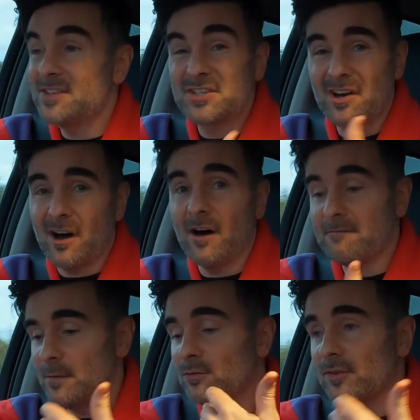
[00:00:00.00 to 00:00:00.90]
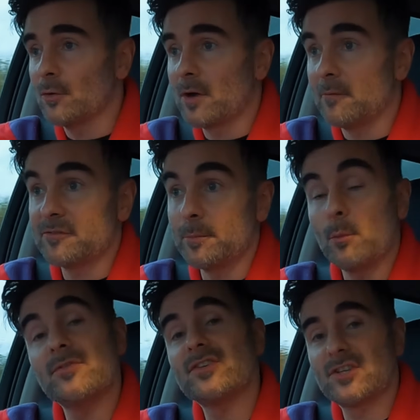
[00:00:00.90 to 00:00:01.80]
This car feels so comfortable
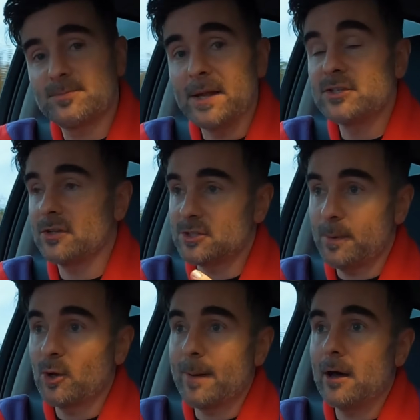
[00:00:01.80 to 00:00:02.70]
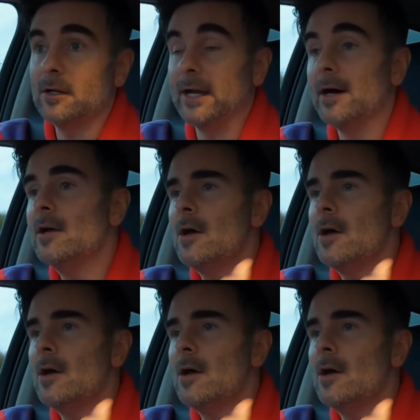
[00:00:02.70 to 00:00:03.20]
with the suspension I spoke about earlier.